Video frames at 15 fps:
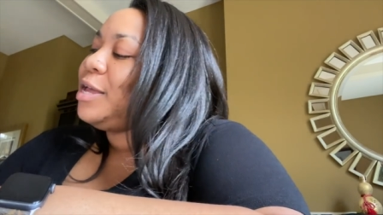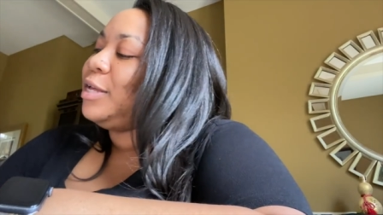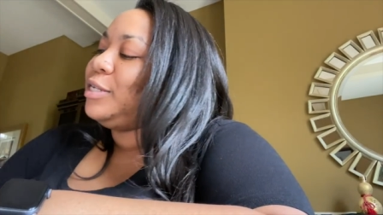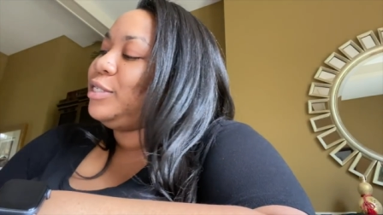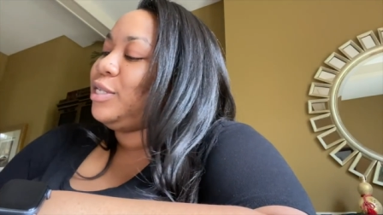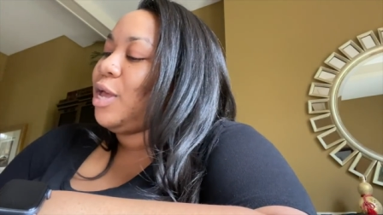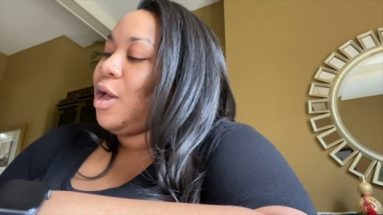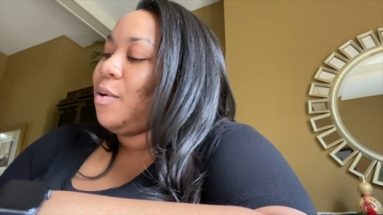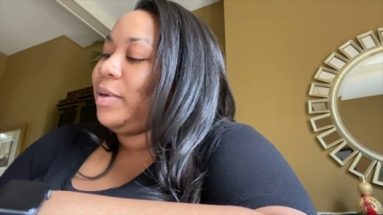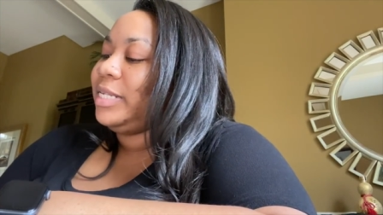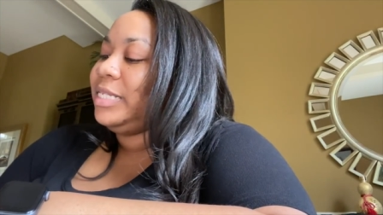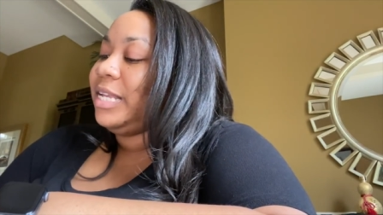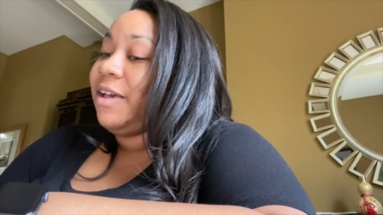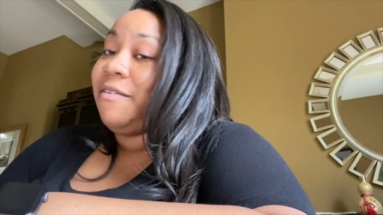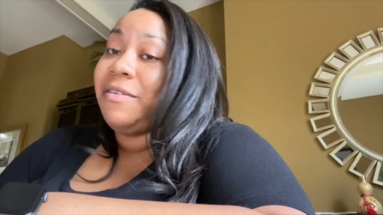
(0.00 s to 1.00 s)
So it's
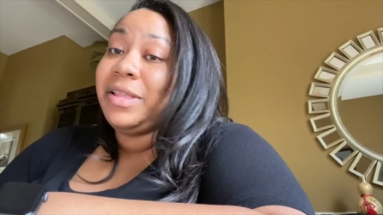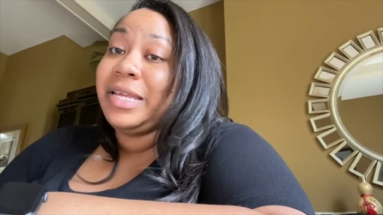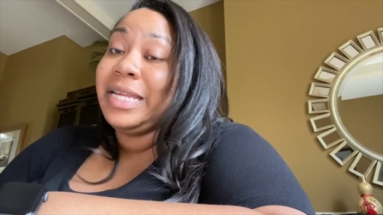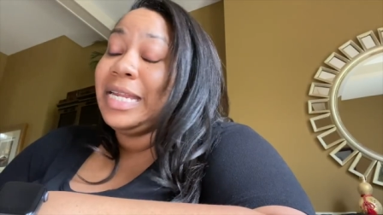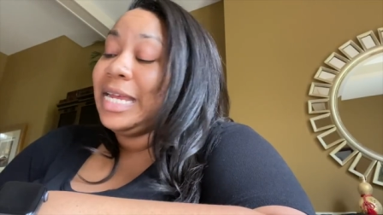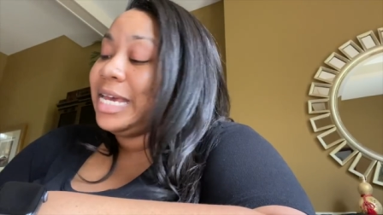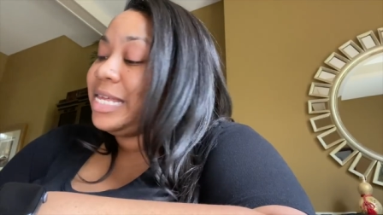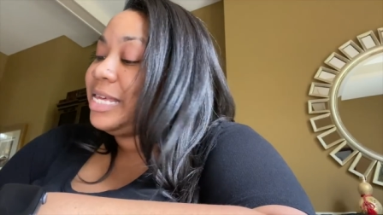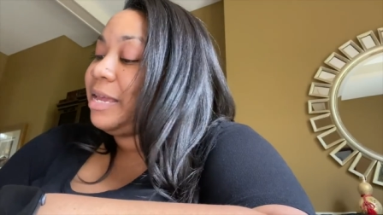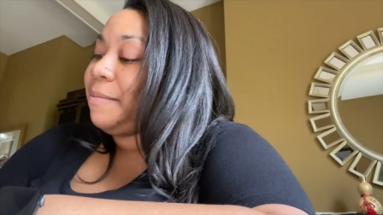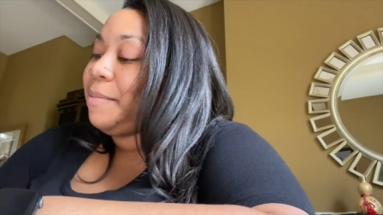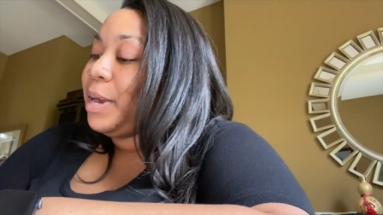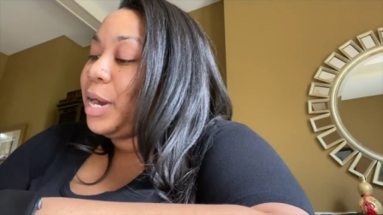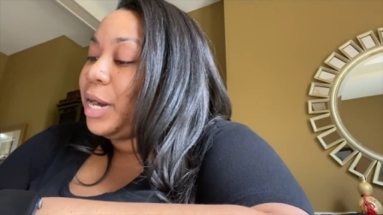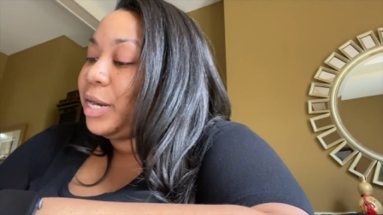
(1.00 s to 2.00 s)
definitely nothing
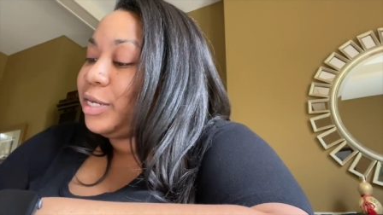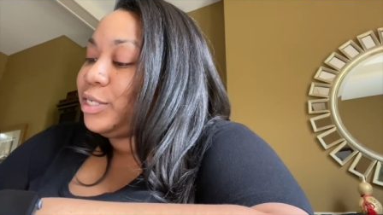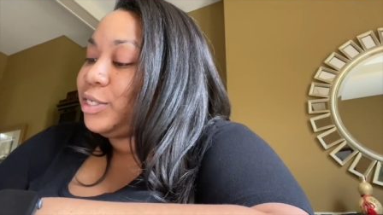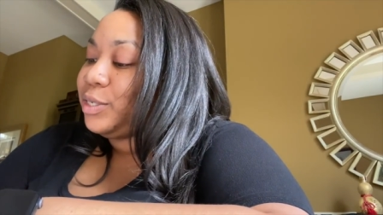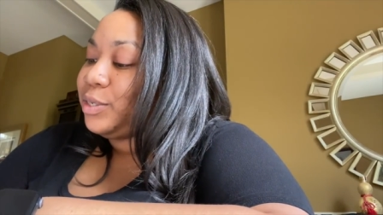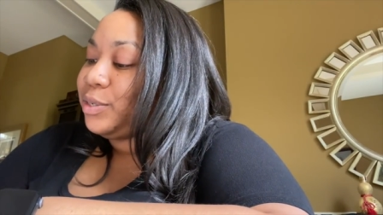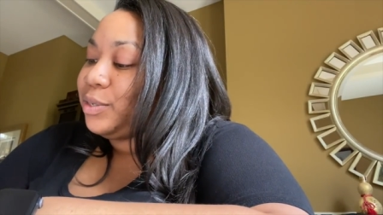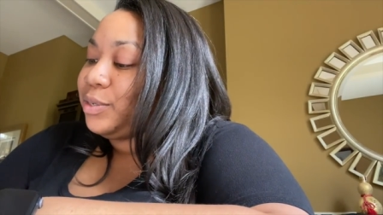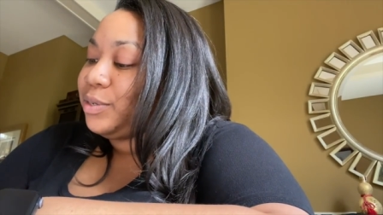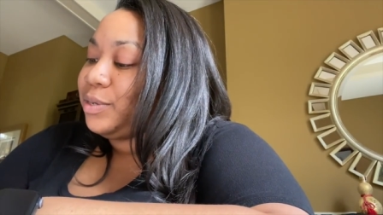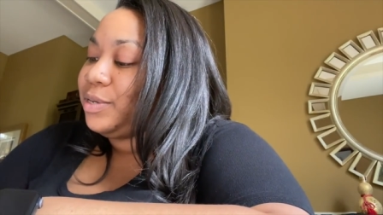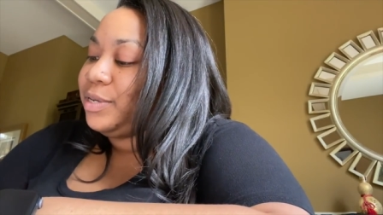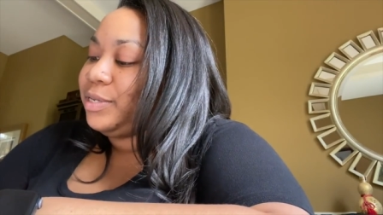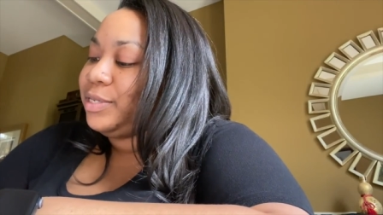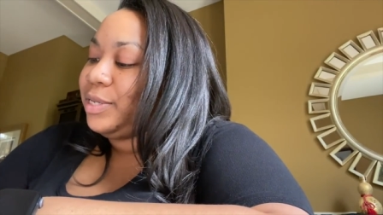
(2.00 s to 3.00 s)
personal.
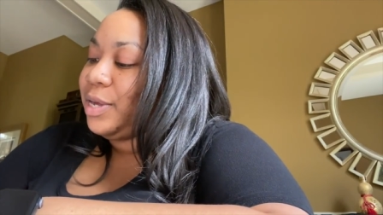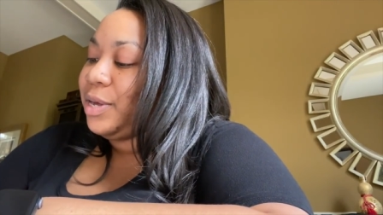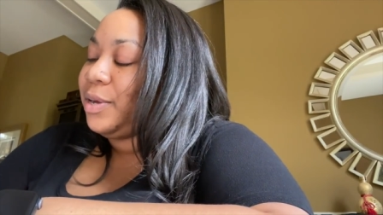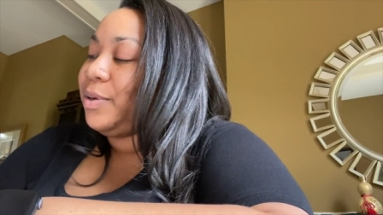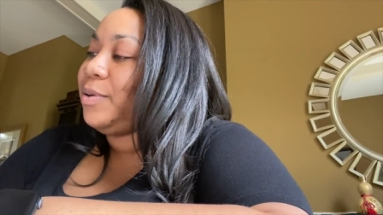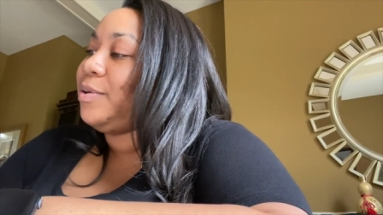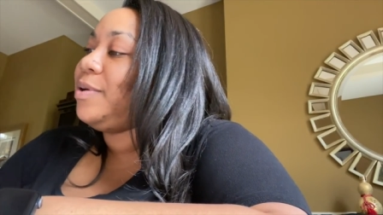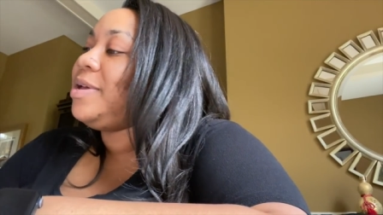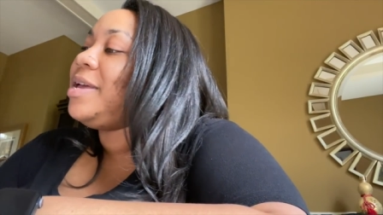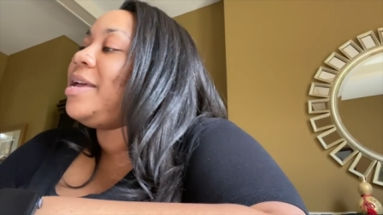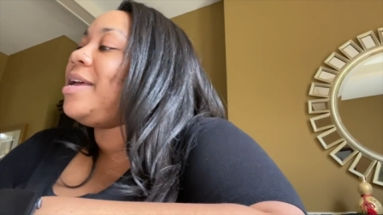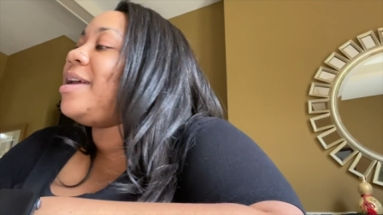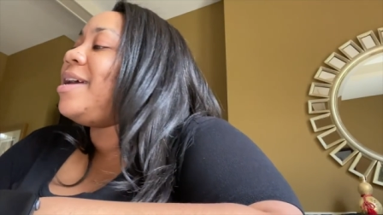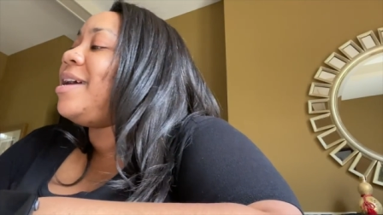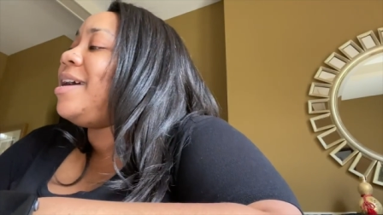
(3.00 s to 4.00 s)
So
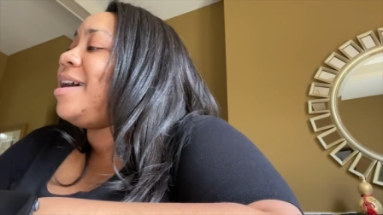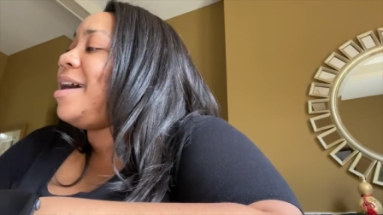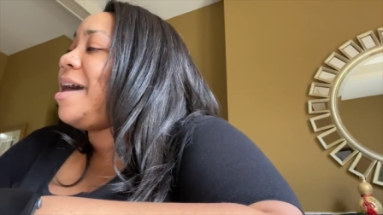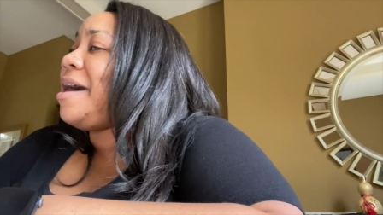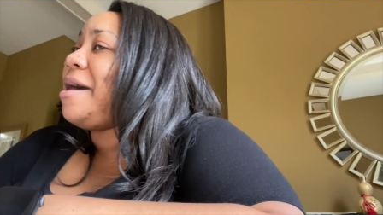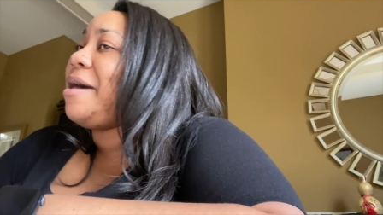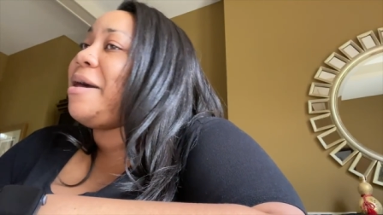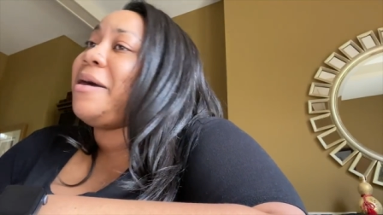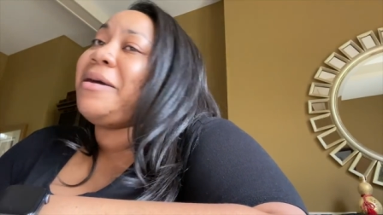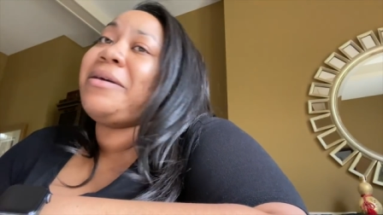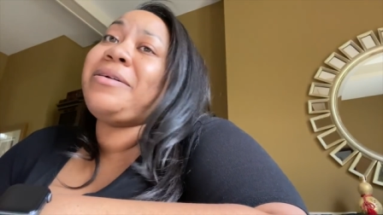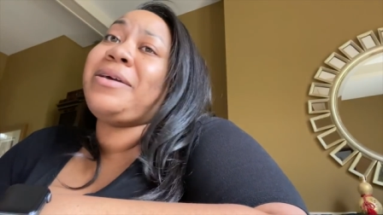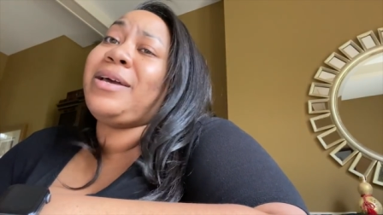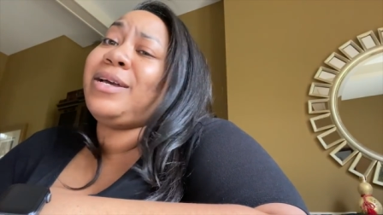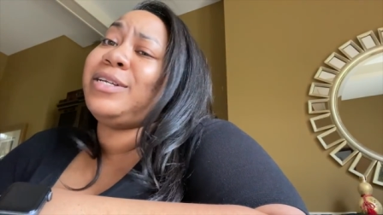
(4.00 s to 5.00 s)
uh,
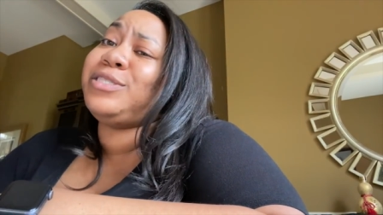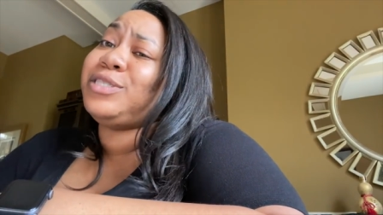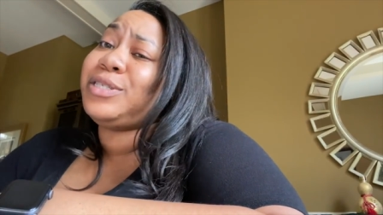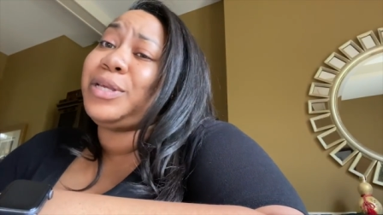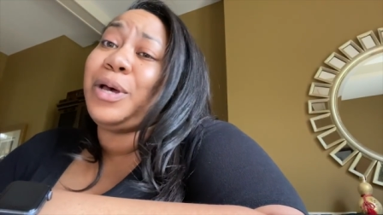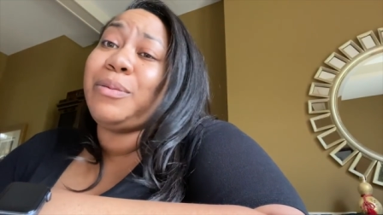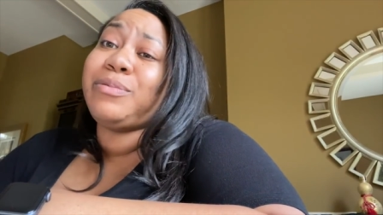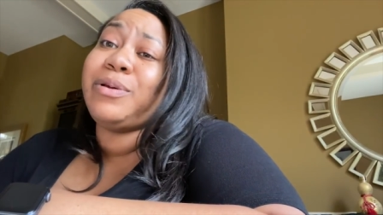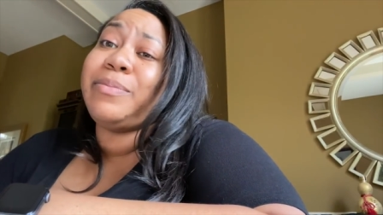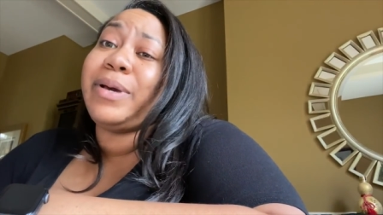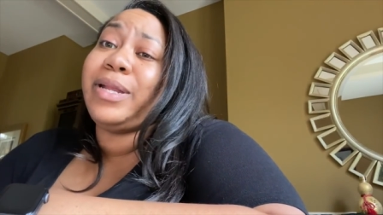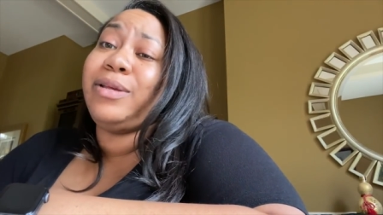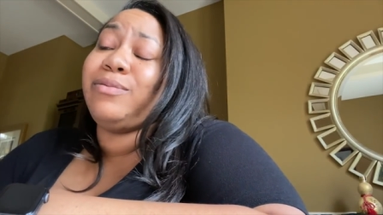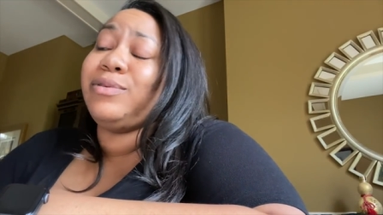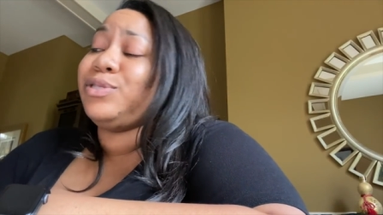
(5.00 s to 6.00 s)
just hope
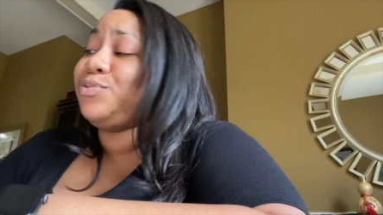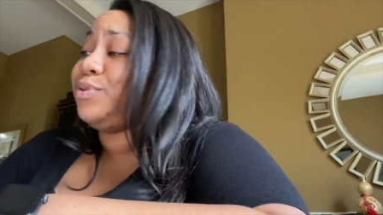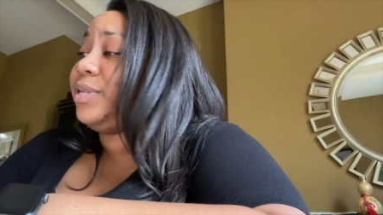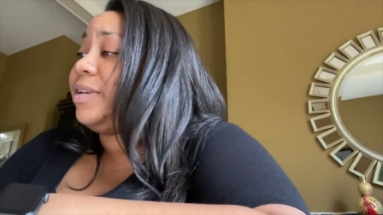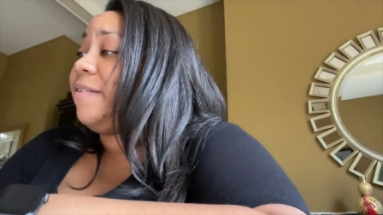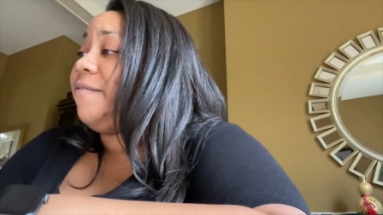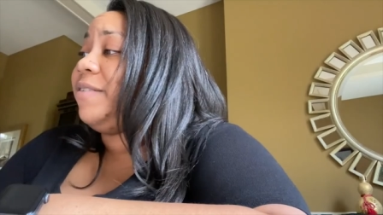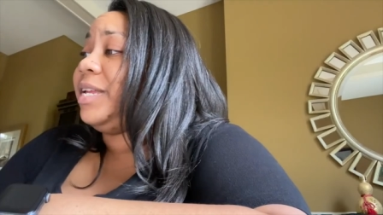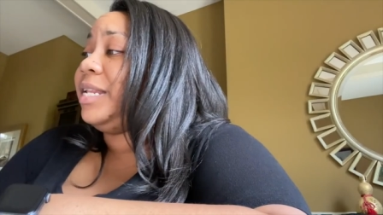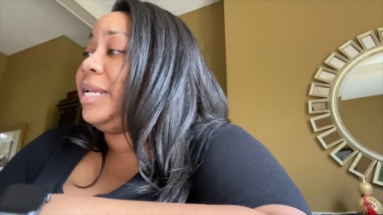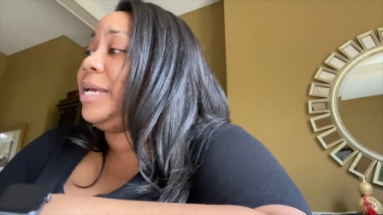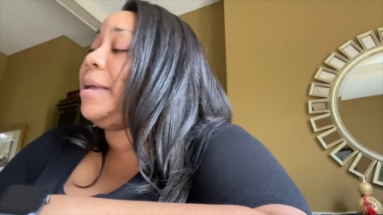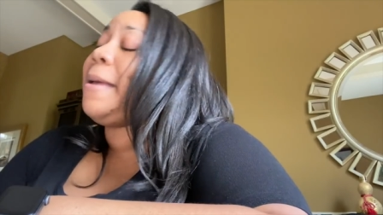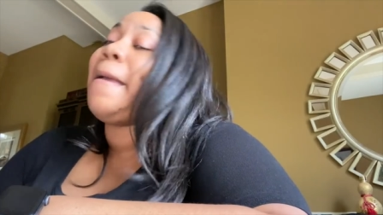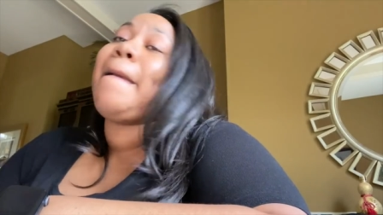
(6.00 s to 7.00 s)
nobody was really offended.